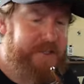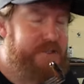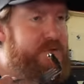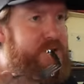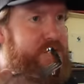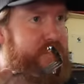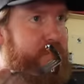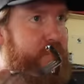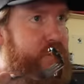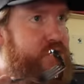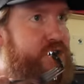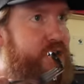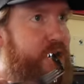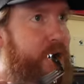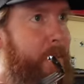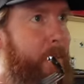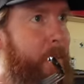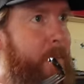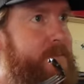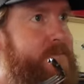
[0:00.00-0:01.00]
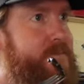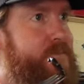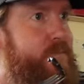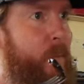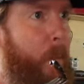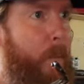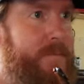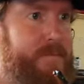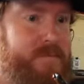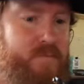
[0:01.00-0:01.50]
this was the mushroom. Yeah,
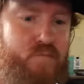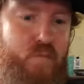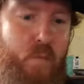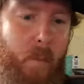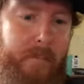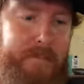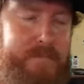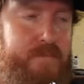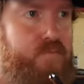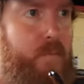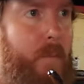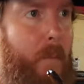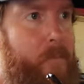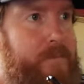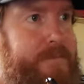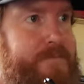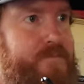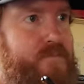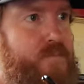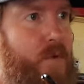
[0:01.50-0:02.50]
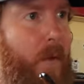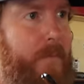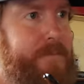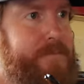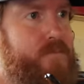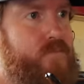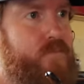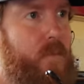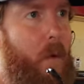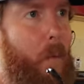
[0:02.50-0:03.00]
yeah, yeah. So they're shiitake mushrooms.
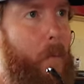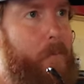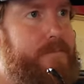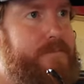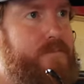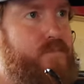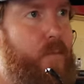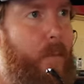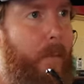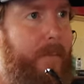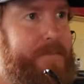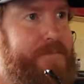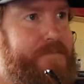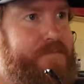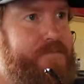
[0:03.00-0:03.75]
In England, they're about